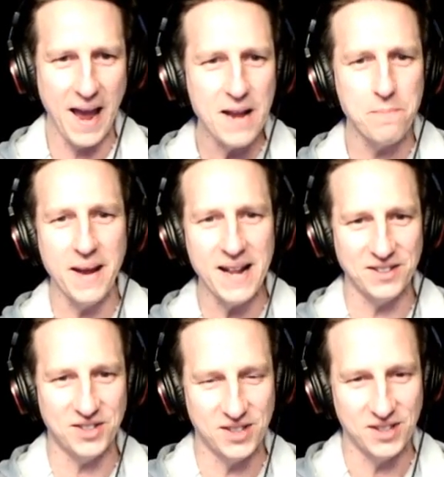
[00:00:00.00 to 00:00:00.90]
8
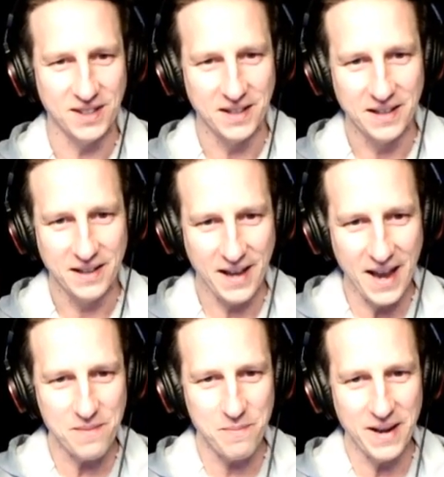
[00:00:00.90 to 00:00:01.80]
minutes.
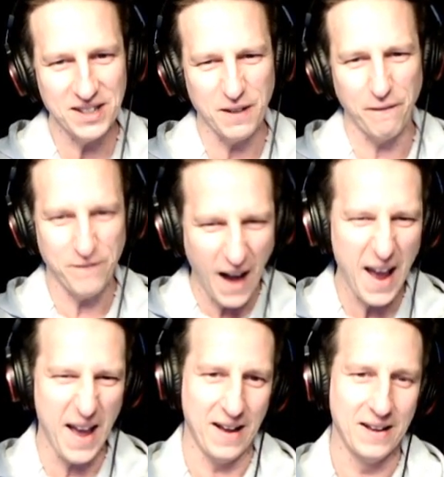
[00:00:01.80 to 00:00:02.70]
8 minutes of
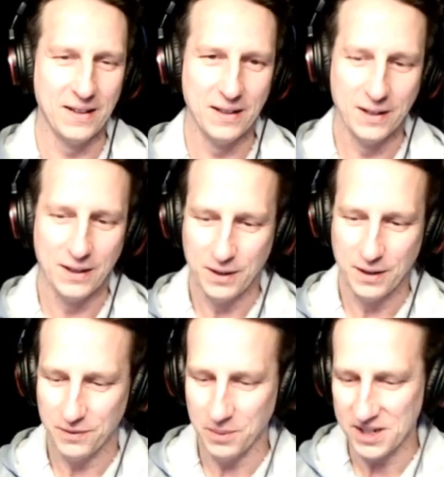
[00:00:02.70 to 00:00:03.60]
fire
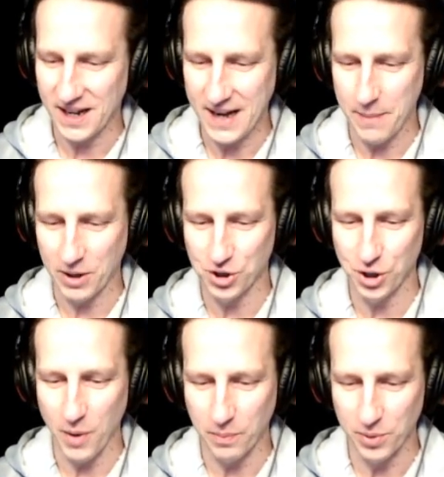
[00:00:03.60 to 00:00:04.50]
from the dynamic
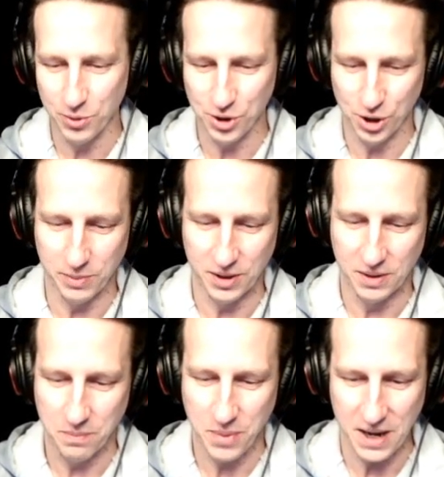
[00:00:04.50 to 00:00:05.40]
duo, Bruce
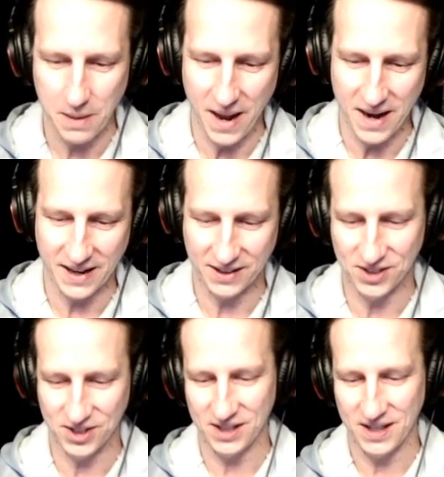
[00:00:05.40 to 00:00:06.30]
Sherman, Peter
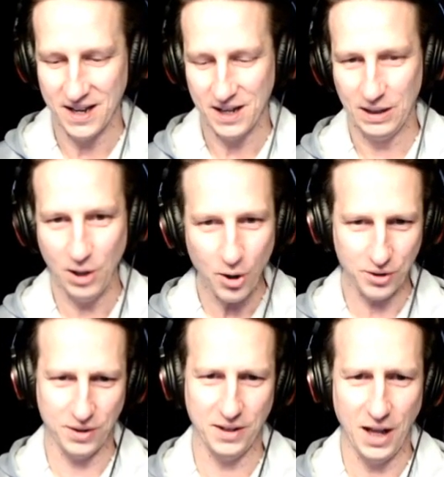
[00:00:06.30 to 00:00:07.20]
Bendix.
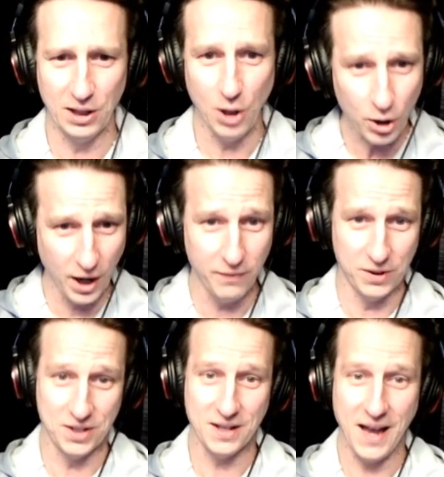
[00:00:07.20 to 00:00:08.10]
A lot
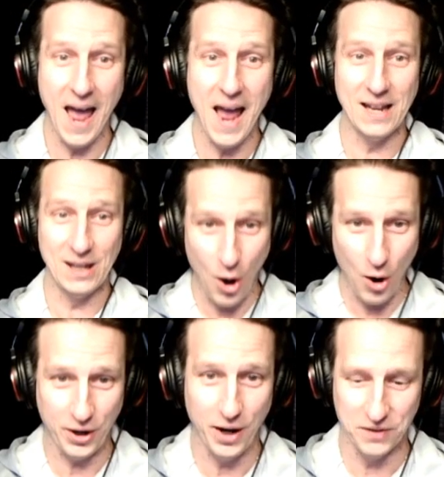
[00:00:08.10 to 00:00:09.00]
covered. A
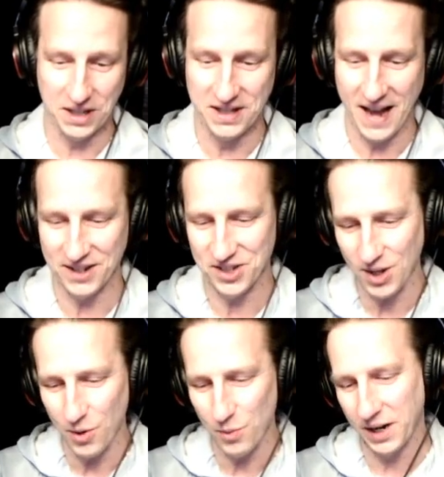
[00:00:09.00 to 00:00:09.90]
lot covered in that.
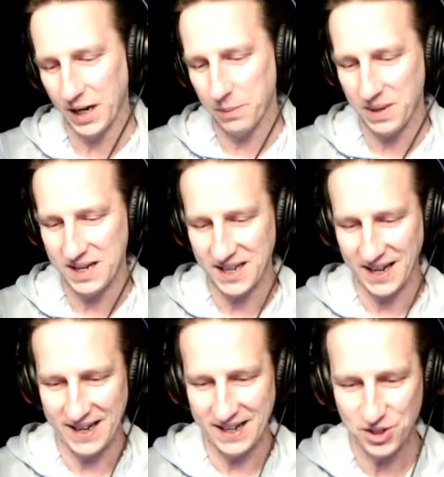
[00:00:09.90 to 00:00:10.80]
So we're going to be
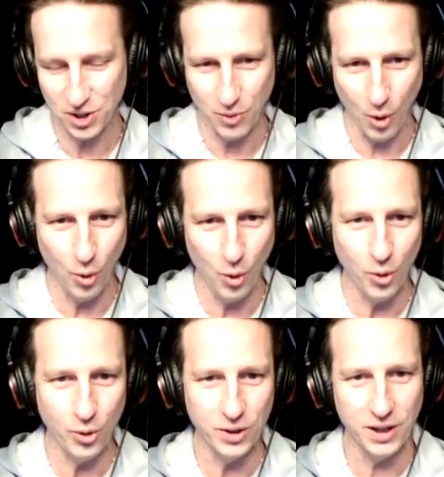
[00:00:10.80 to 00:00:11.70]
digging into
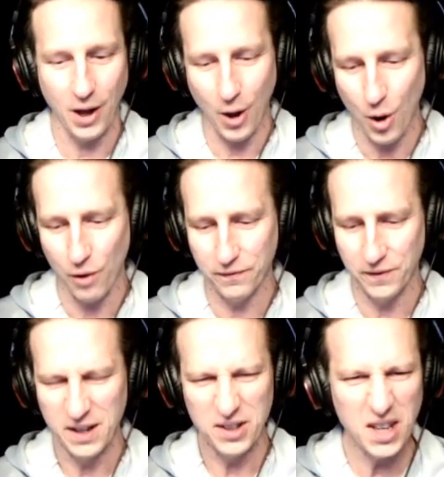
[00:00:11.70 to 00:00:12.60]
all
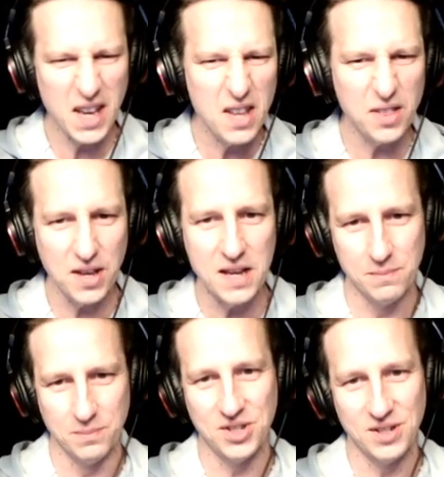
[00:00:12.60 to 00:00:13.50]
of the key
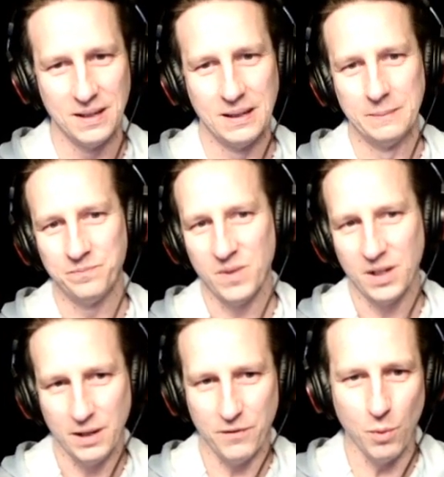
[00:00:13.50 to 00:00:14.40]
themes.
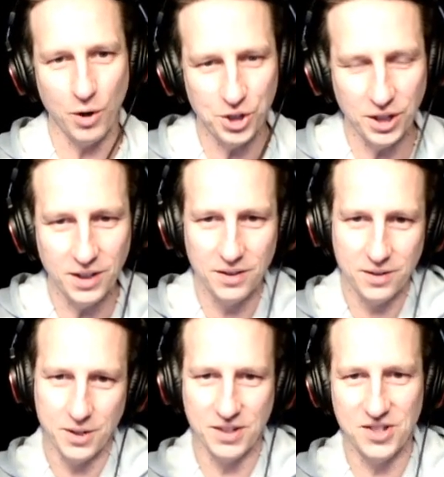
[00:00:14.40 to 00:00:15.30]
If you're watching,
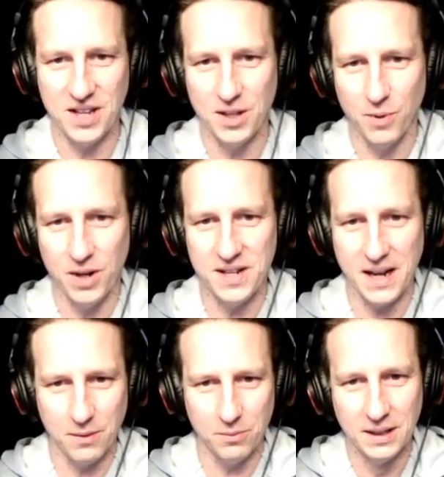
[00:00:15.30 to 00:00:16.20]
you can see the
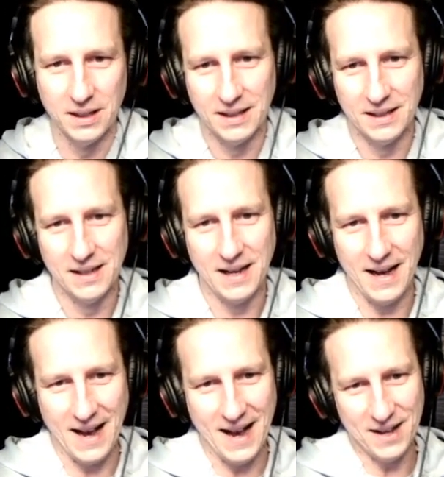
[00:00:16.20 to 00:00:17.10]
rundown.
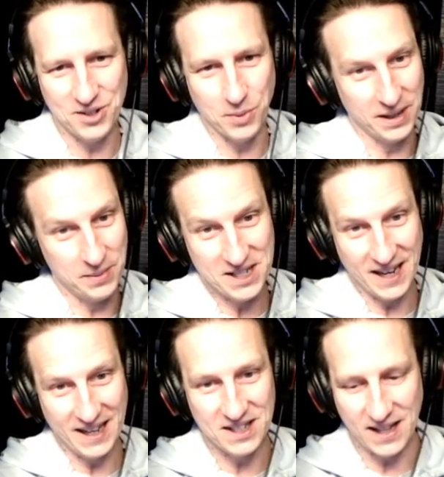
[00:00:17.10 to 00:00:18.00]
So we're going to be
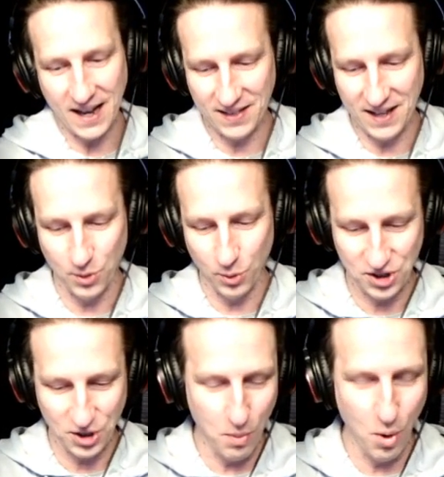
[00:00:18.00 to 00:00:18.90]
digging into that. There's
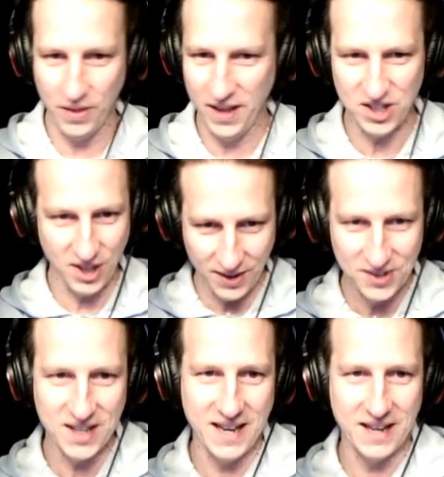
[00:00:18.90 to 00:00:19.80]
also more. There's
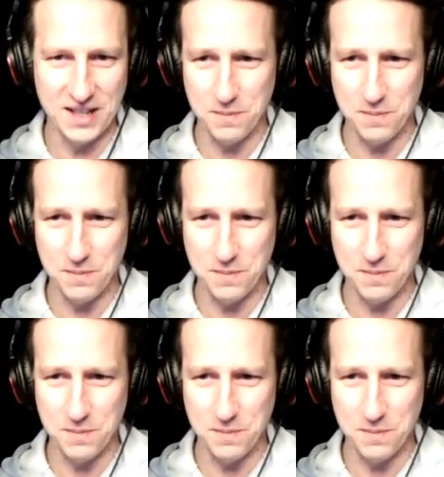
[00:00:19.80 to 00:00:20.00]
tons in here.